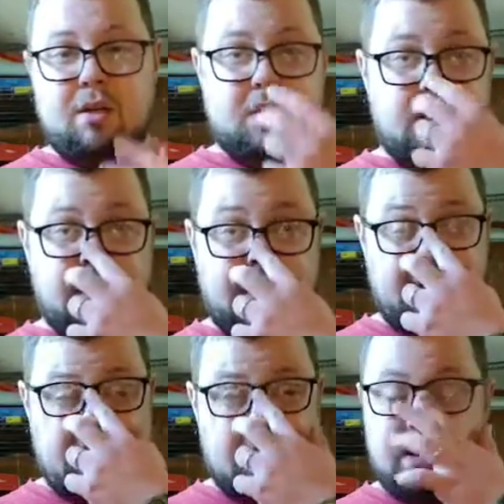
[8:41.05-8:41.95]
You can
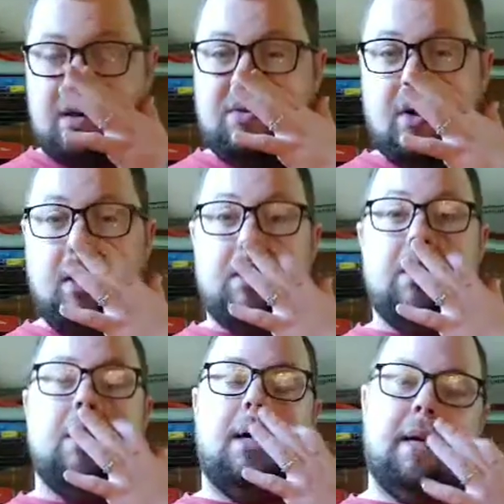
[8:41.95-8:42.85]
get stuff
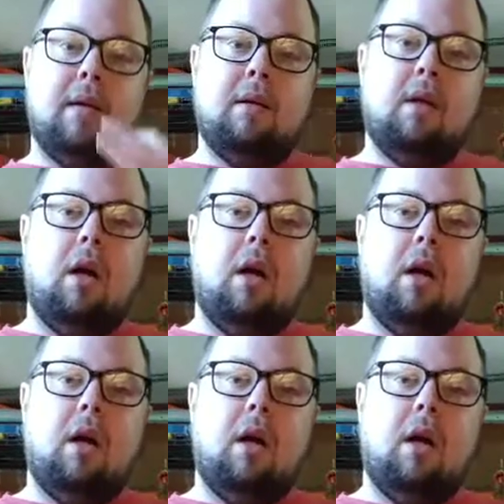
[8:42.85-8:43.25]
online,